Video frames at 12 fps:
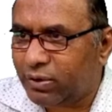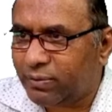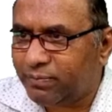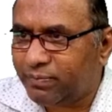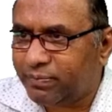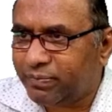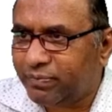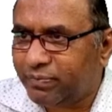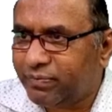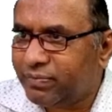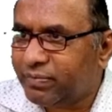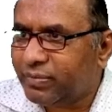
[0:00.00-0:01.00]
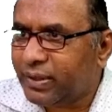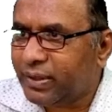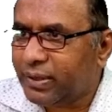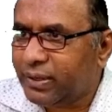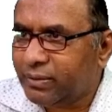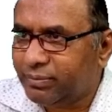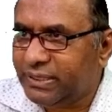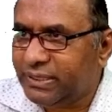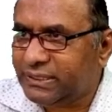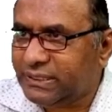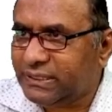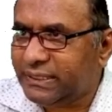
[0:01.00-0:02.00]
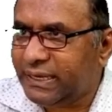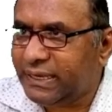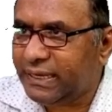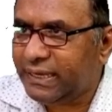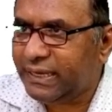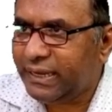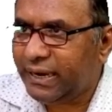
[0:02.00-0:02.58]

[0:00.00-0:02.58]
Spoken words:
column, BCA,